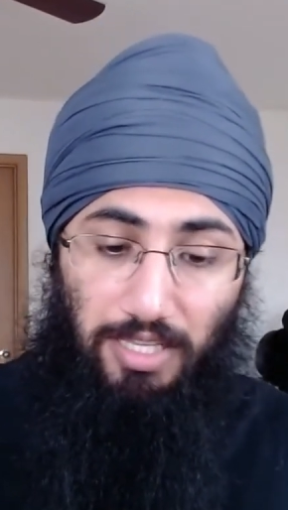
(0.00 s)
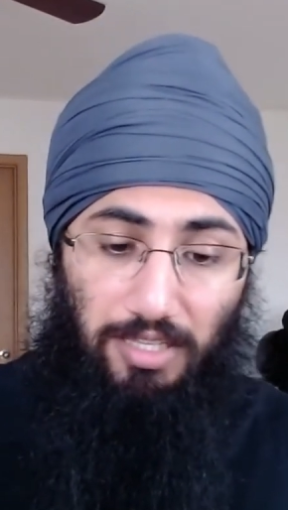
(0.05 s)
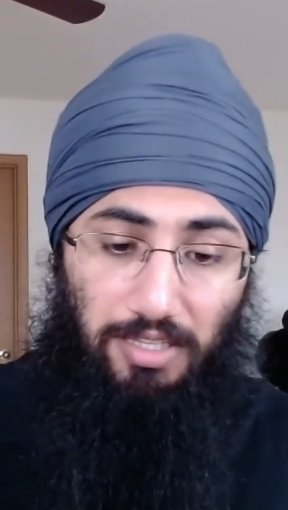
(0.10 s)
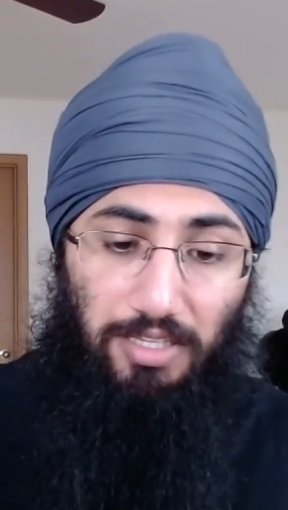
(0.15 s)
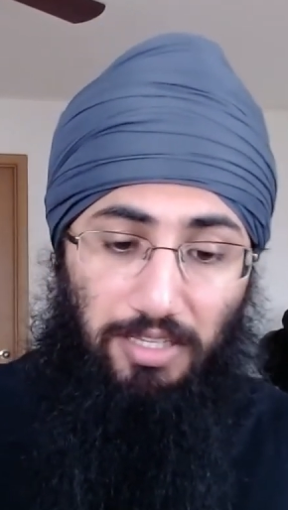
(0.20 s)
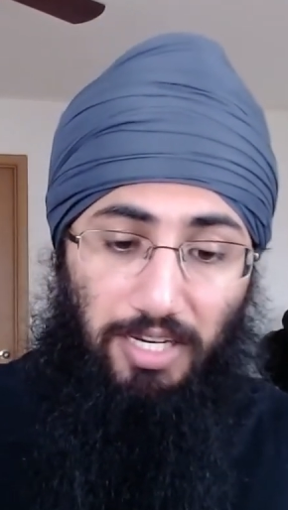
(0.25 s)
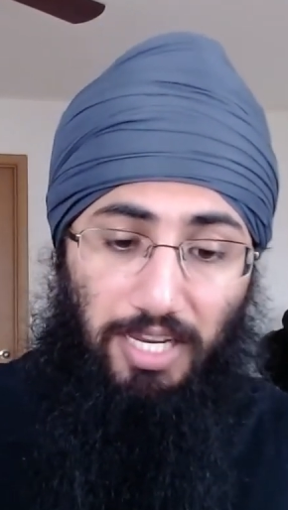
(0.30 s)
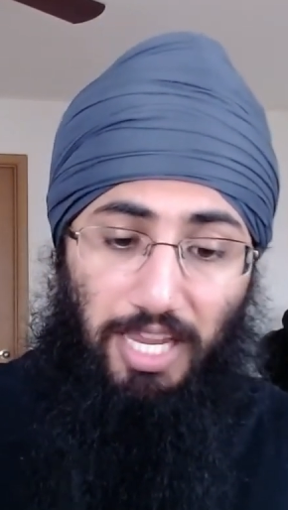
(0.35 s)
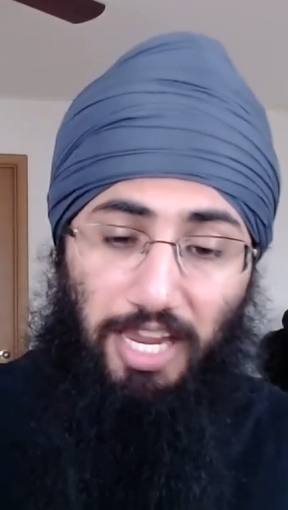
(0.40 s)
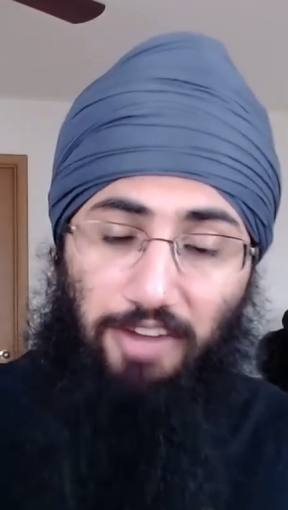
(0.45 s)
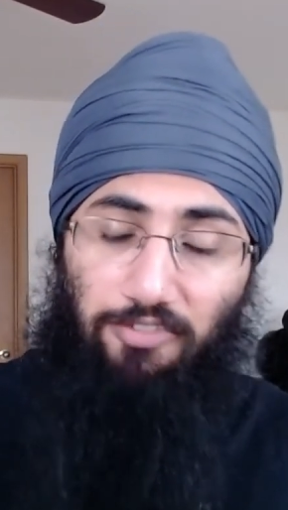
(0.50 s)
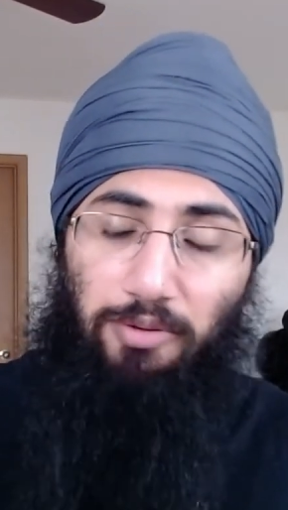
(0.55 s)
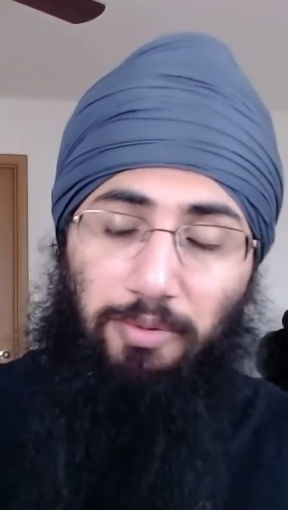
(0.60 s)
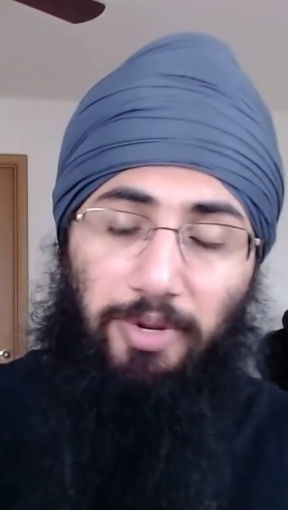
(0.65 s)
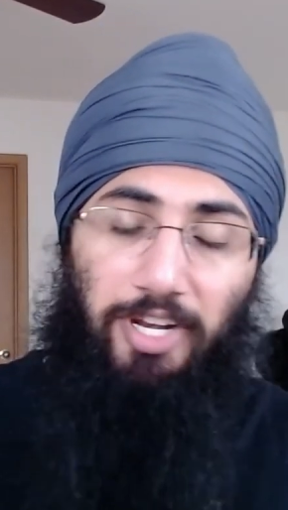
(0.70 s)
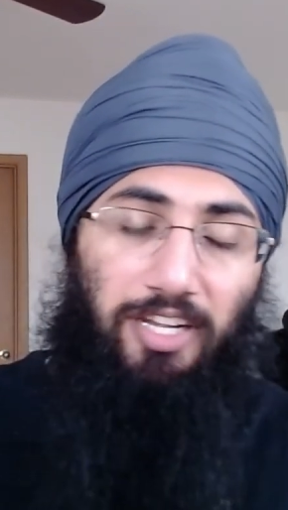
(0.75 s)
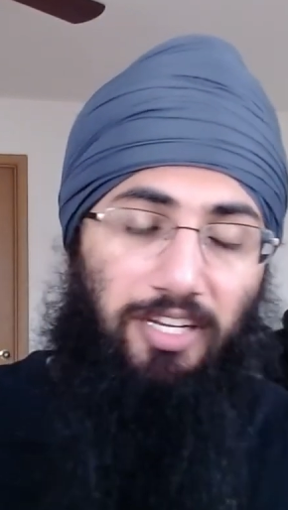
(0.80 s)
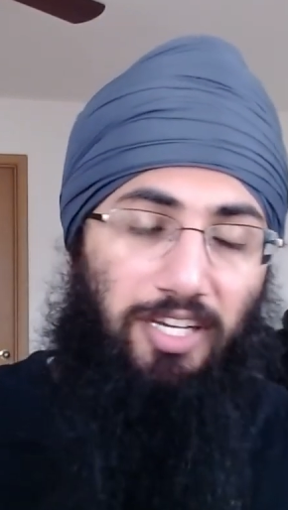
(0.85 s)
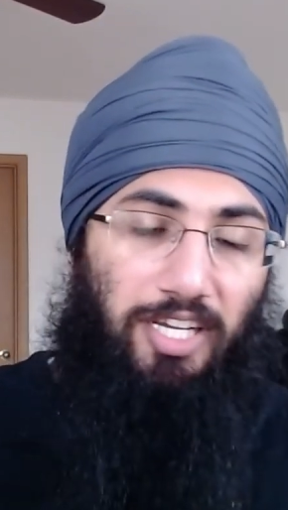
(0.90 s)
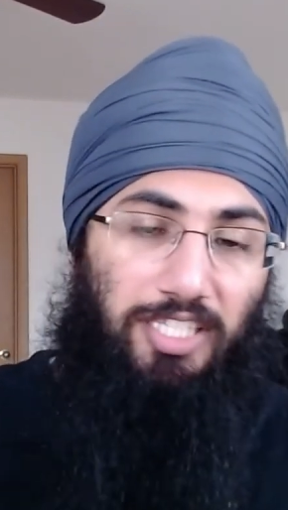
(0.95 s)
look,
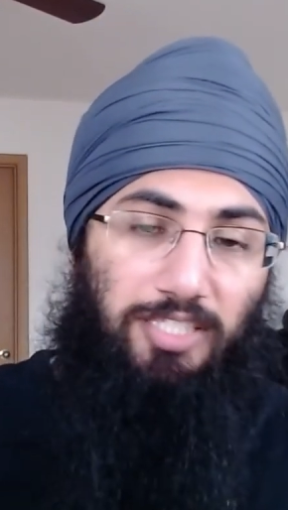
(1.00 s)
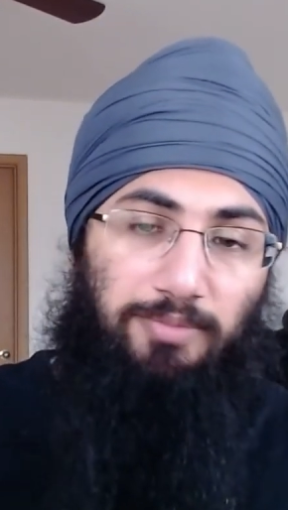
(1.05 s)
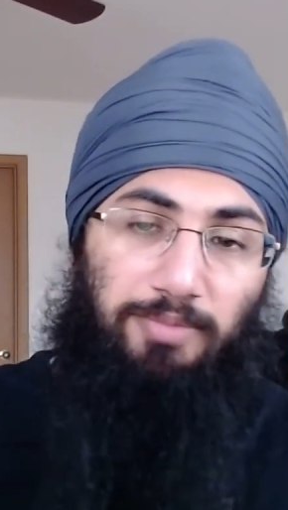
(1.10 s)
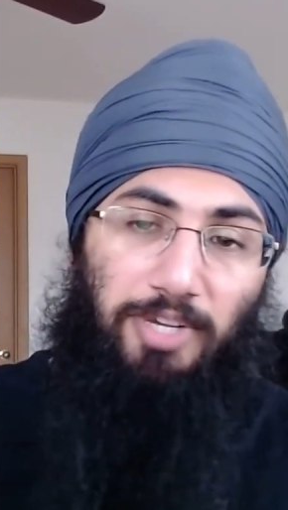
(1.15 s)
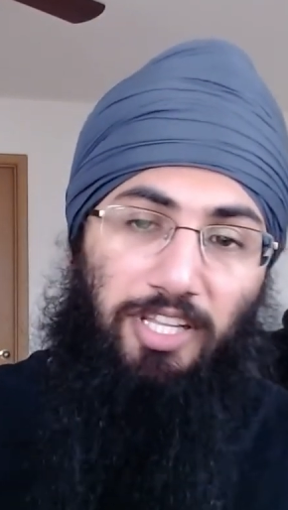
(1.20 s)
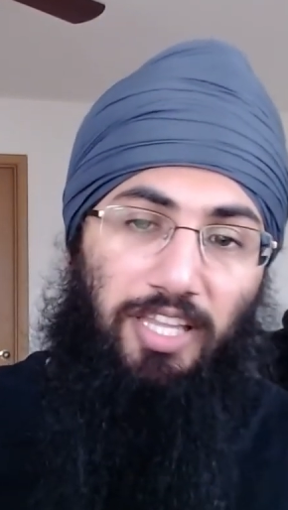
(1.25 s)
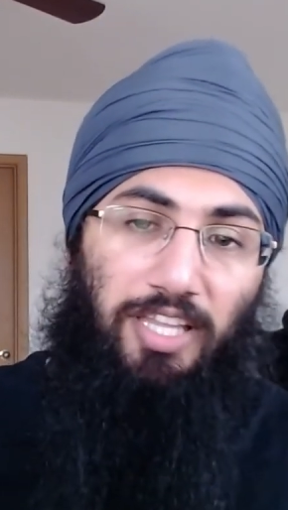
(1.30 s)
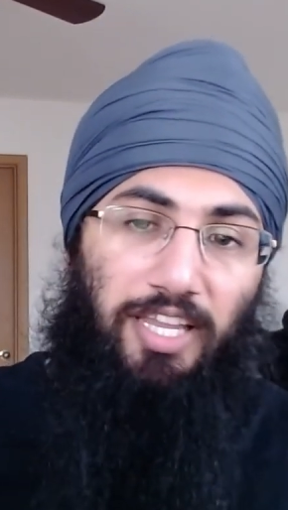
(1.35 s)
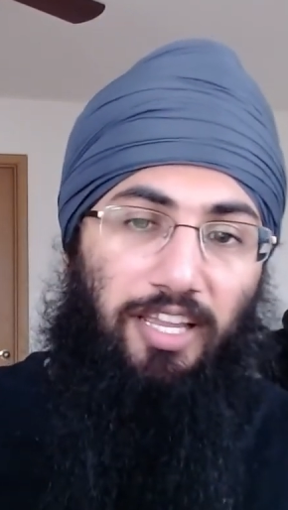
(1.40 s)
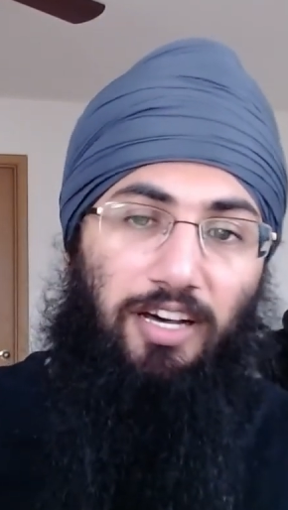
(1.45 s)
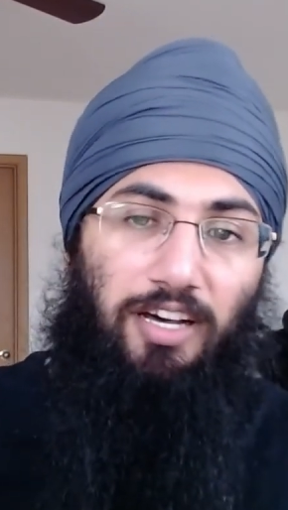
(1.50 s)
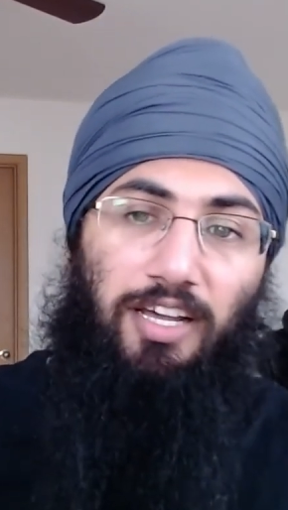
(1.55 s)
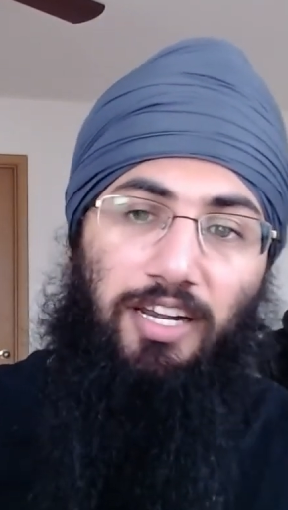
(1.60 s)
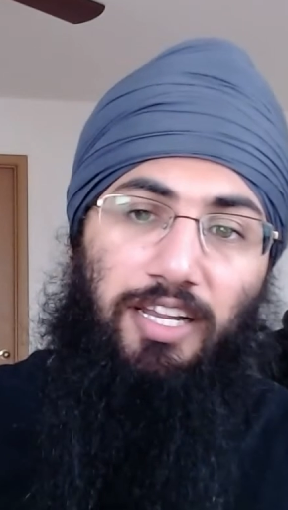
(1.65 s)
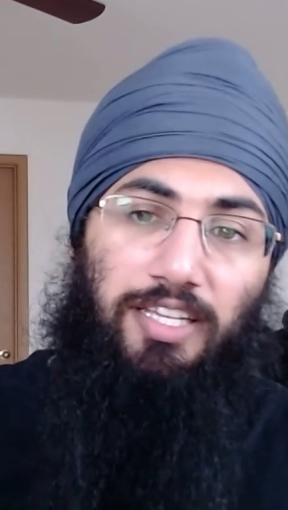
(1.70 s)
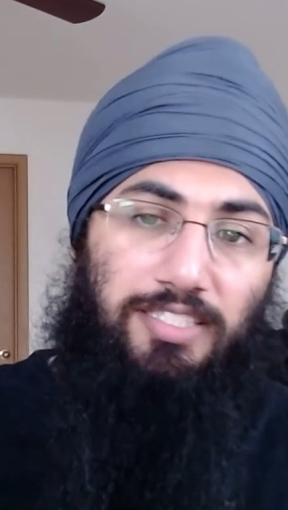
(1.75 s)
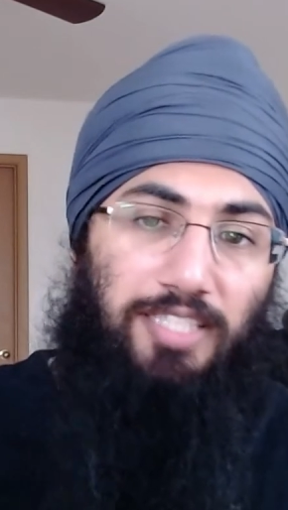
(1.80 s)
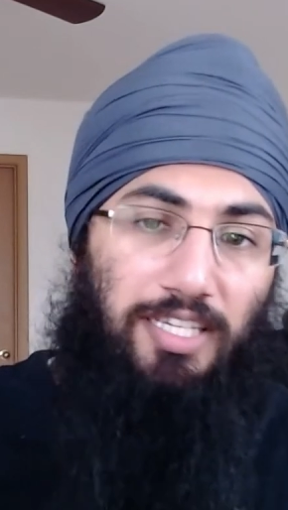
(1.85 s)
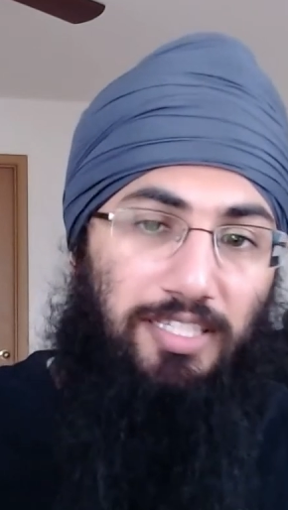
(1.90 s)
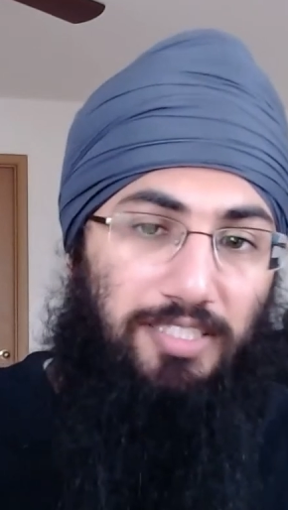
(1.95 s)
everybody talks about like
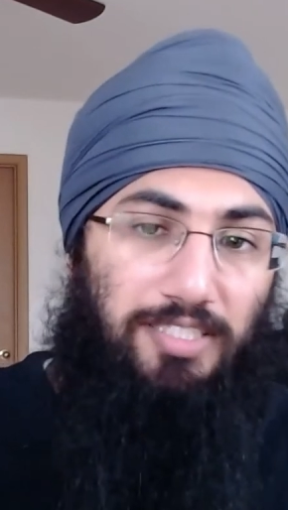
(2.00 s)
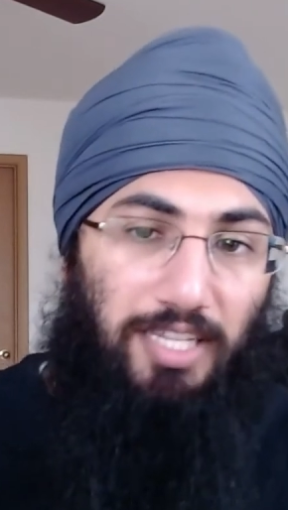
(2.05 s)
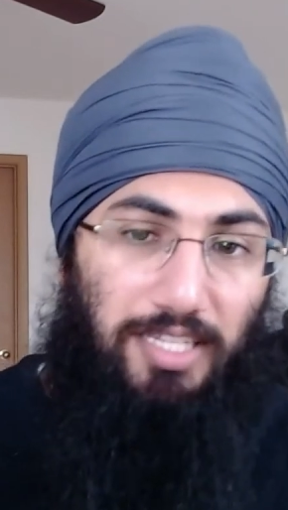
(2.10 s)
RSS